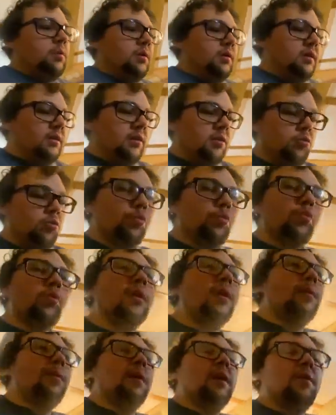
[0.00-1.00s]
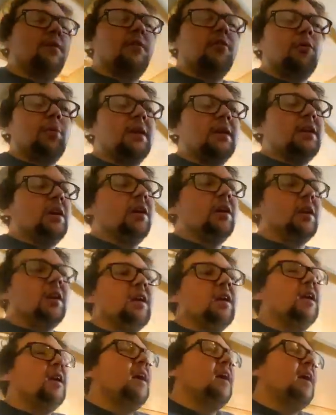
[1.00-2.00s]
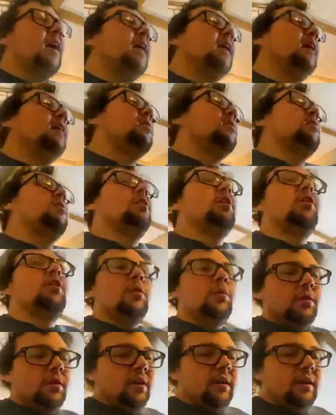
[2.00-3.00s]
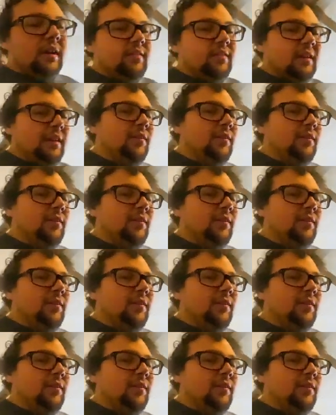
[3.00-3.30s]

with, because there's really beneficial bacteria in it, and it's loaded with all kinds of stuff.